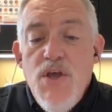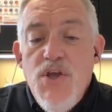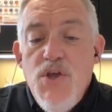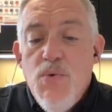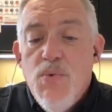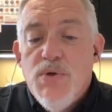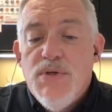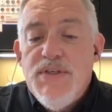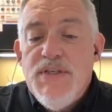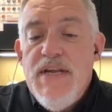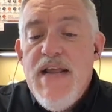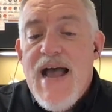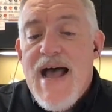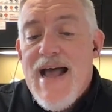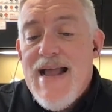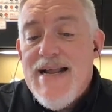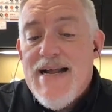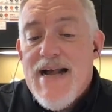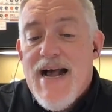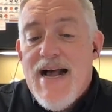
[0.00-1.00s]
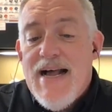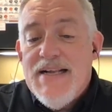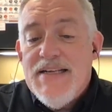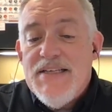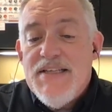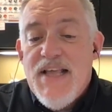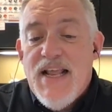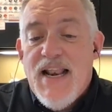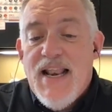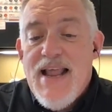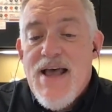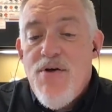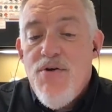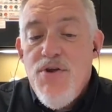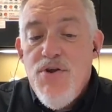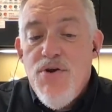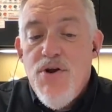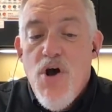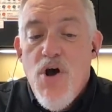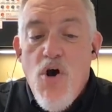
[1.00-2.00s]
you will see icons that allow
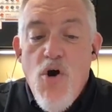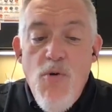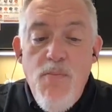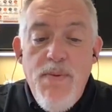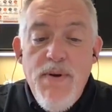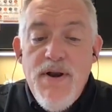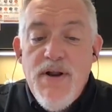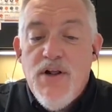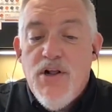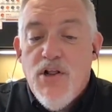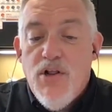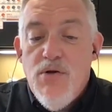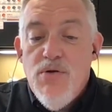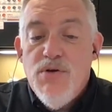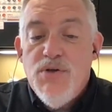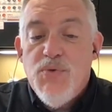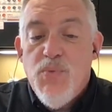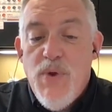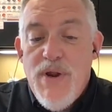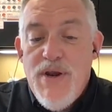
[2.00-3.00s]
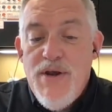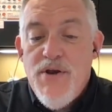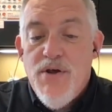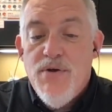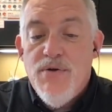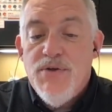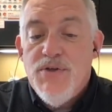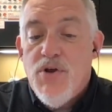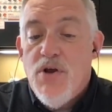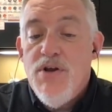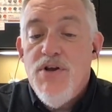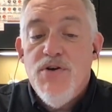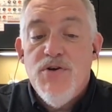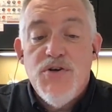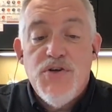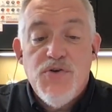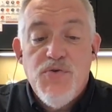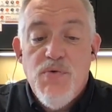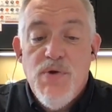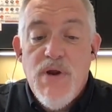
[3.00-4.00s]
you to open and close windows on your
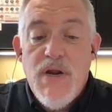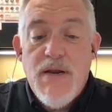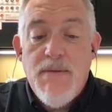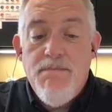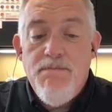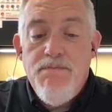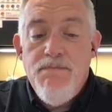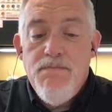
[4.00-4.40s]
screen.